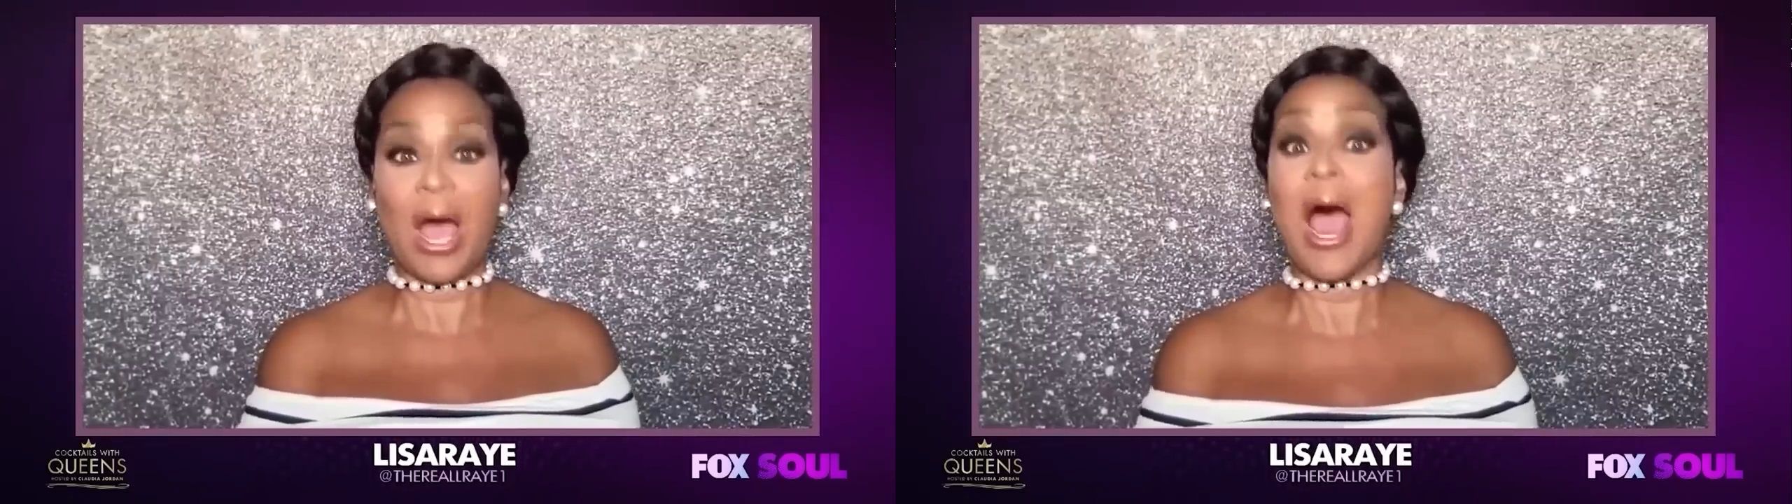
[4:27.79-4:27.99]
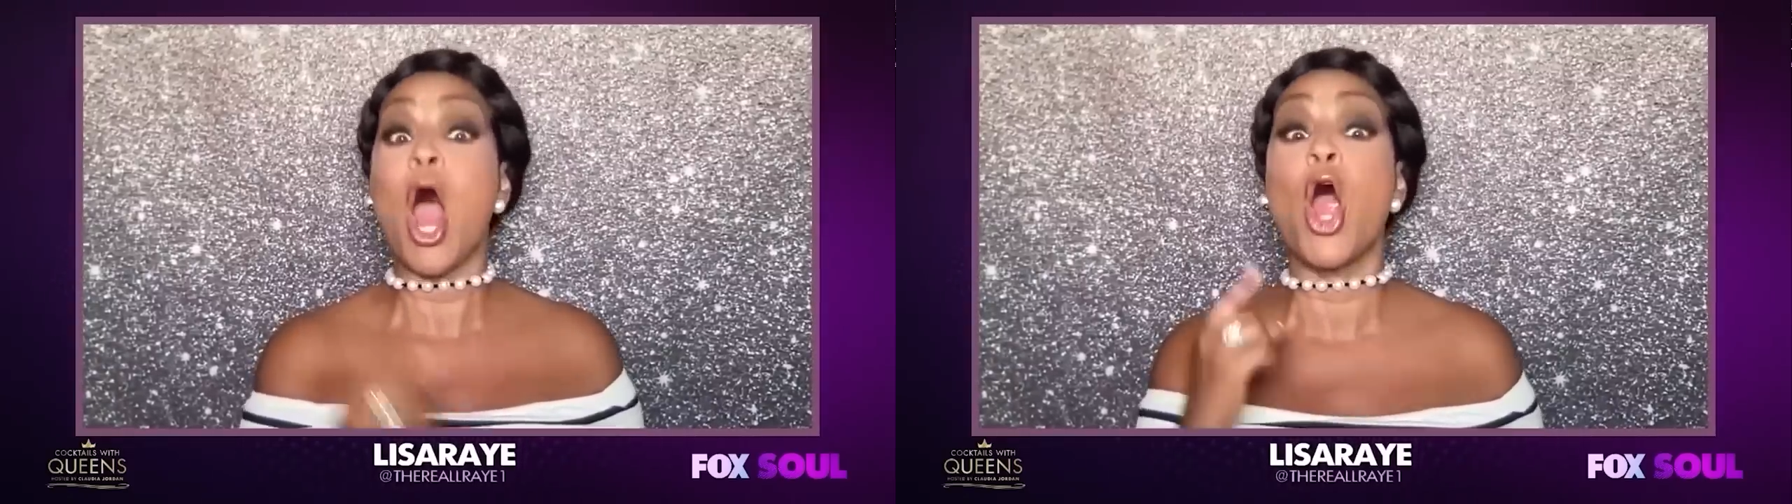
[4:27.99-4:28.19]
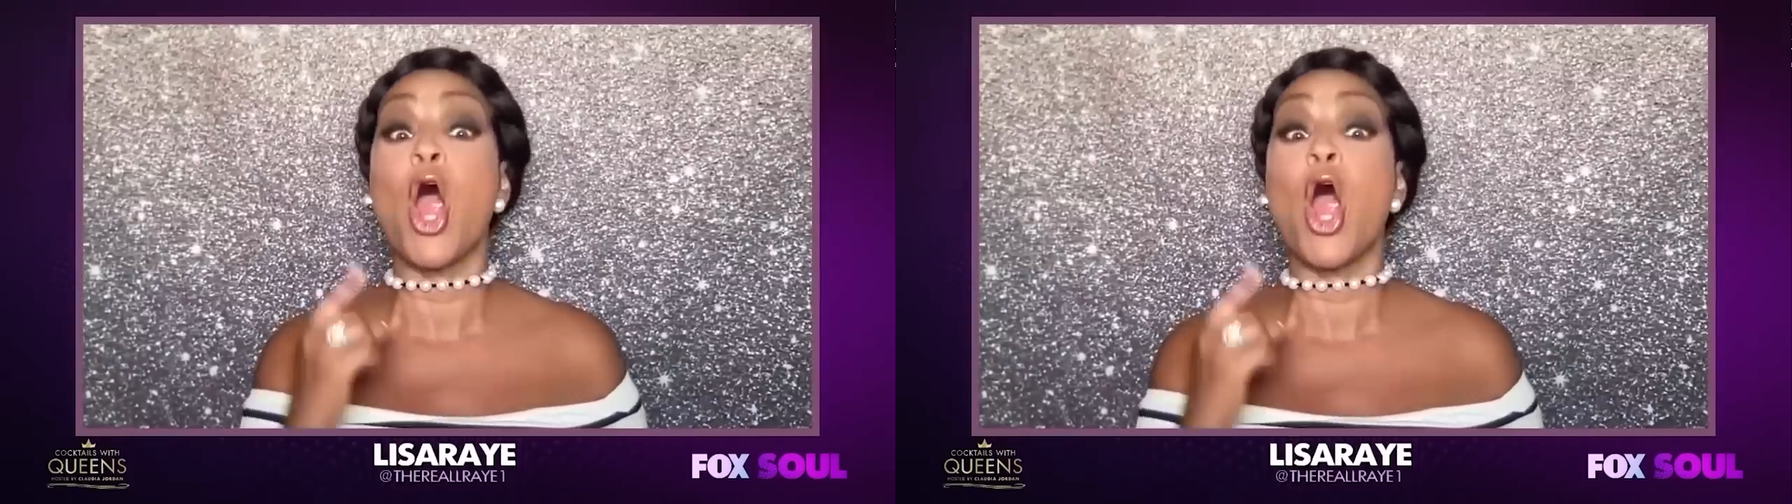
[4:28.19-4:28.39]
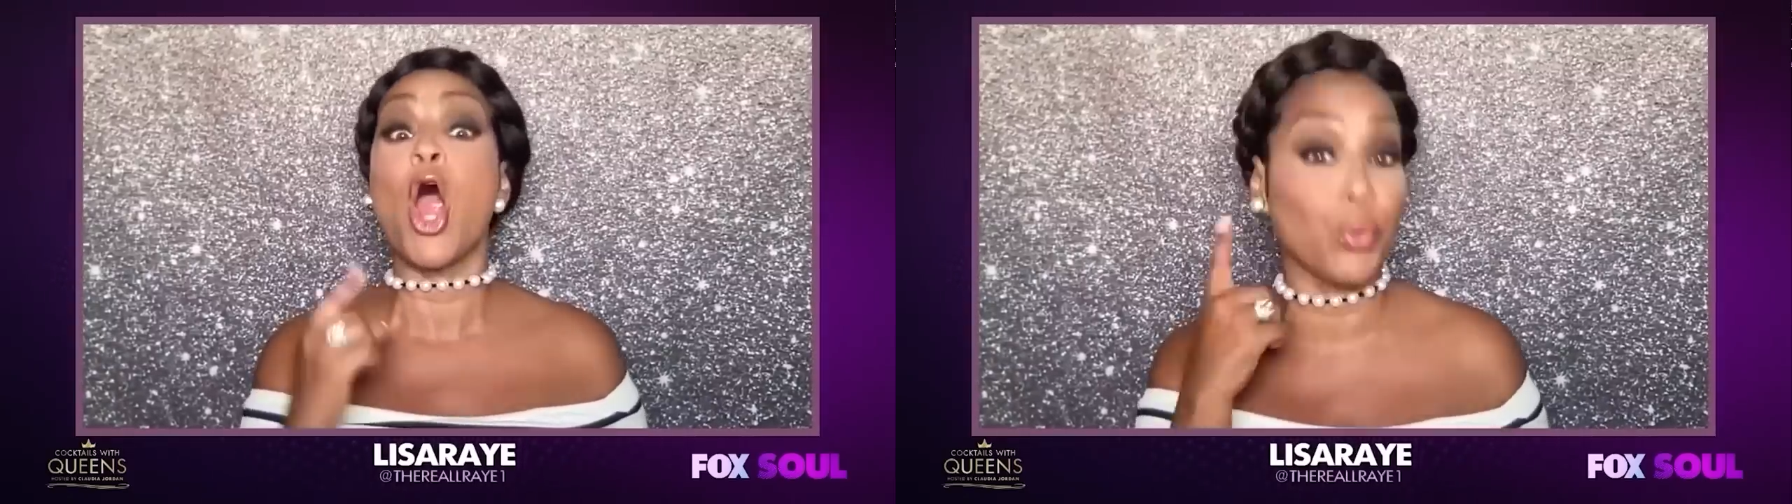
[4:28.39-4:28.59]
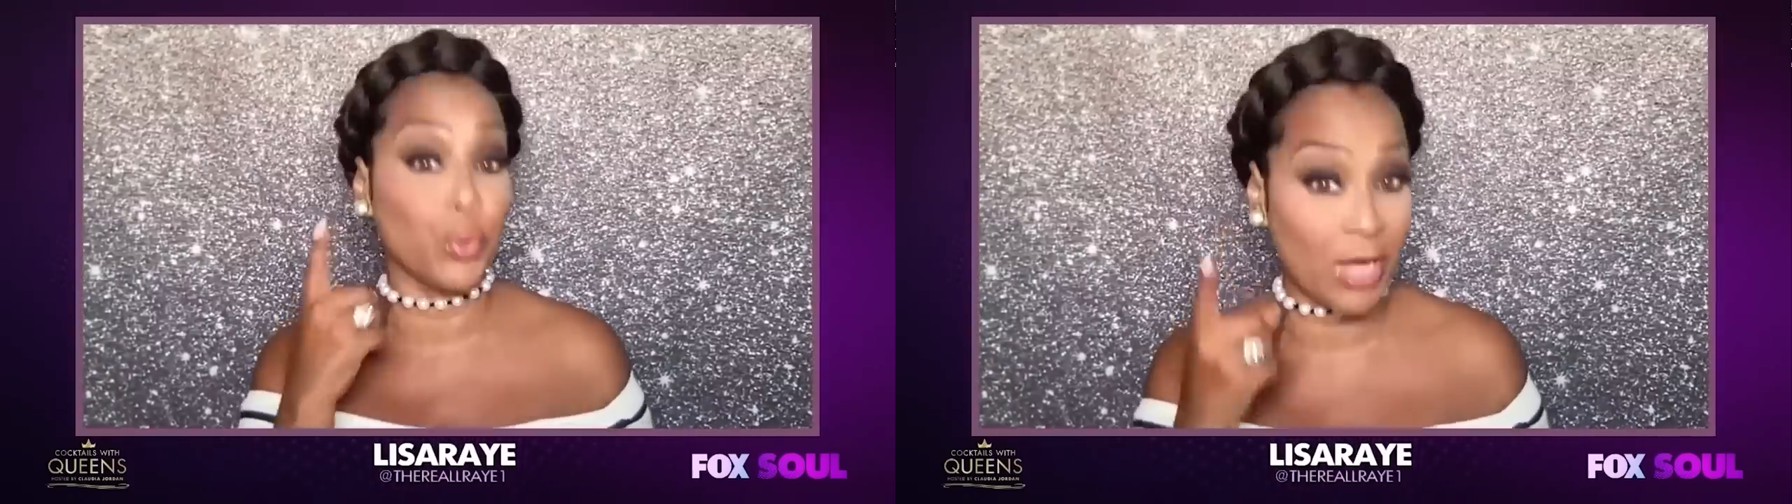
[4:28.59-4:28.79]
I
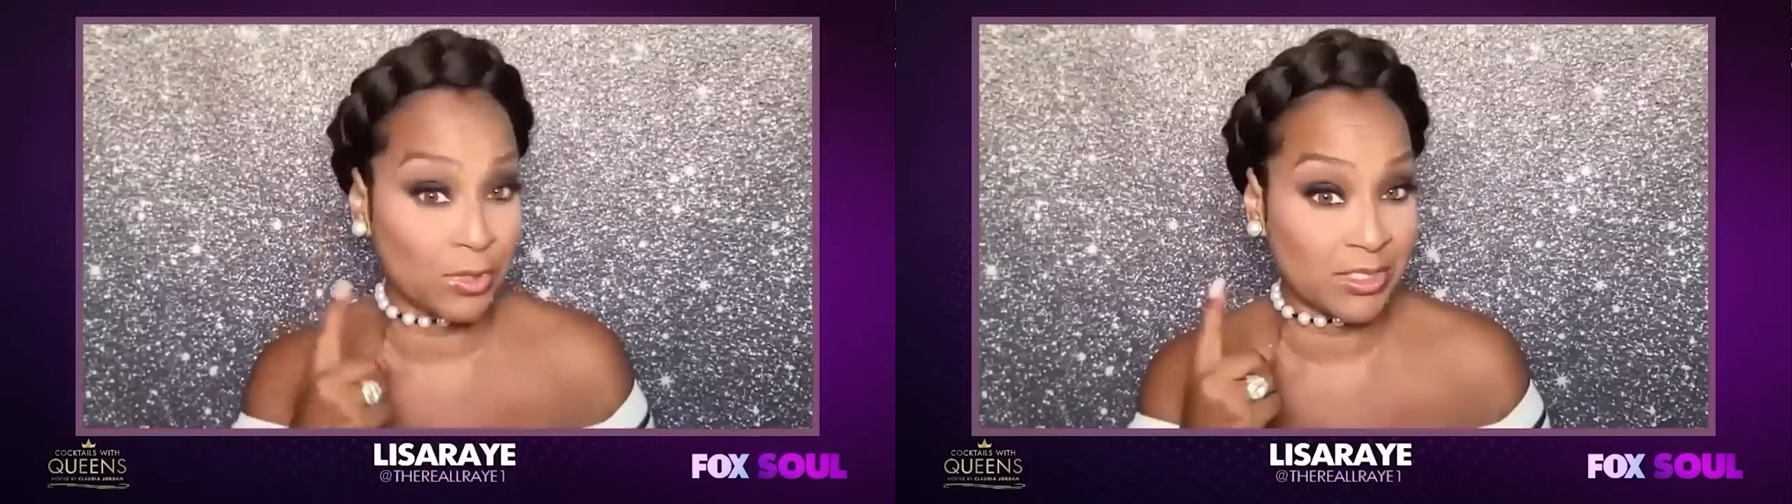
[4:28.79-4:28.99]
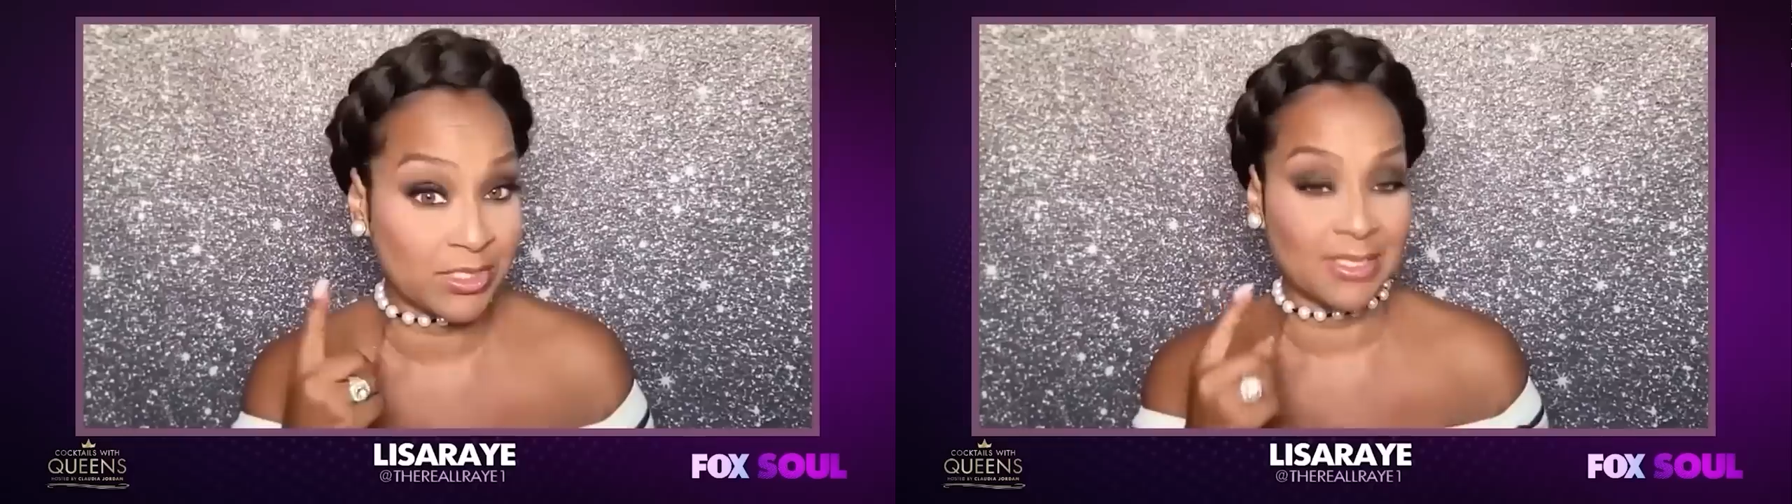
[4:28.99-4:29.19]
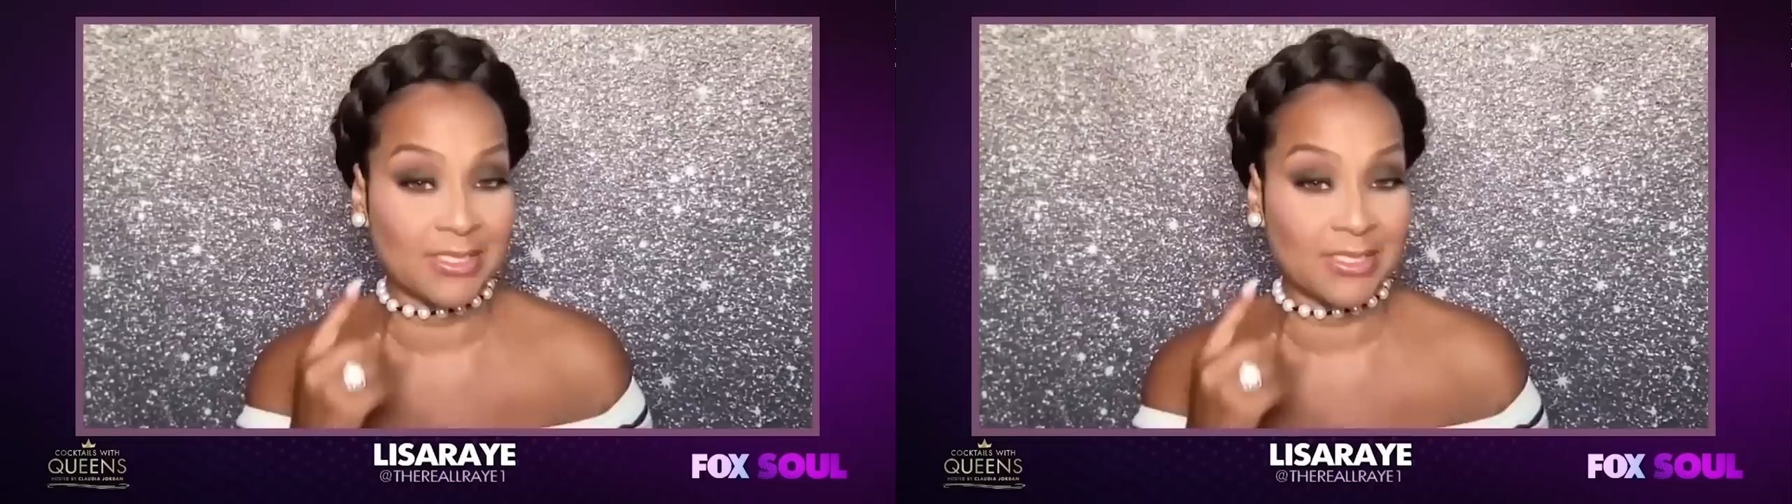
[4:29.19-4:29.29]
heard, I will say this,